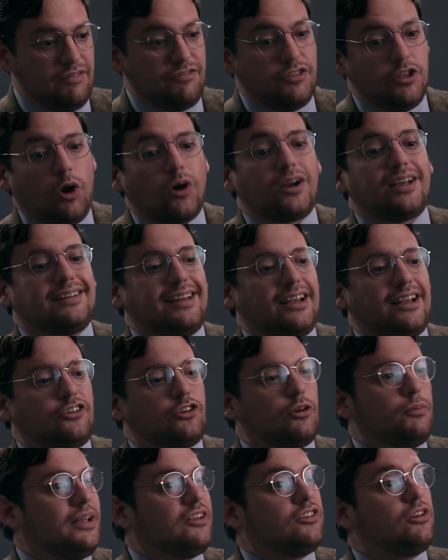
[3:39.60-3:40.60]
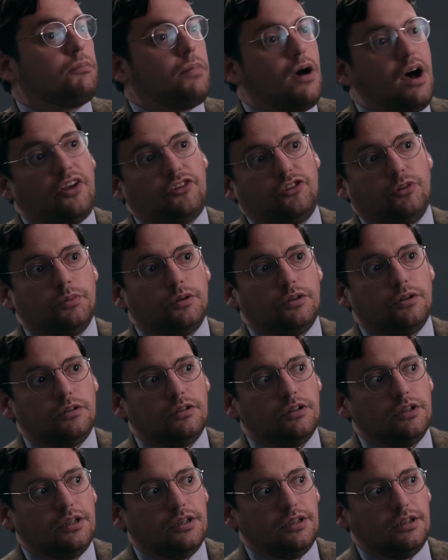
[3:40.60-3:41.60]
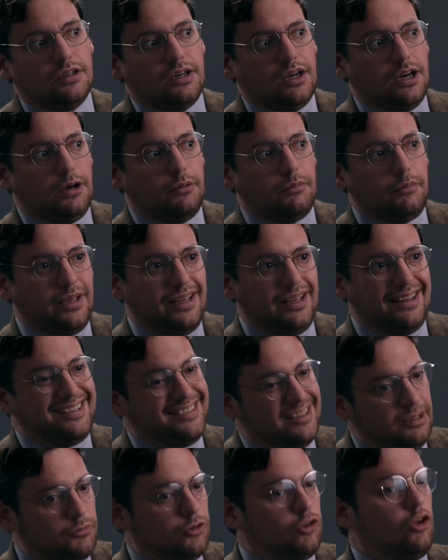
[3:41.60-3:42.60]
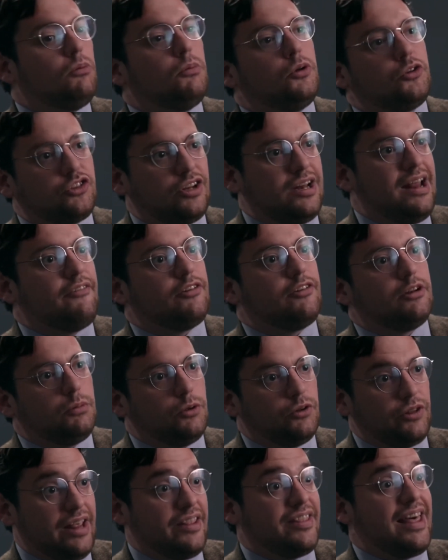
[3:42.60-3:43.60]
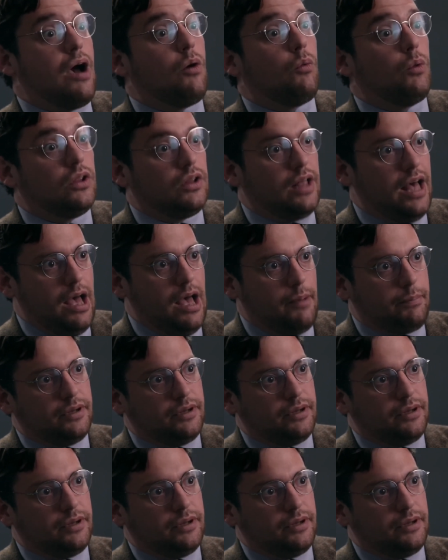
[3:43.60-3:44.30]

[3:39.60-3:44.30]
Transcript: if the architecture makes it possible, it seems almost inevitable that that will happen.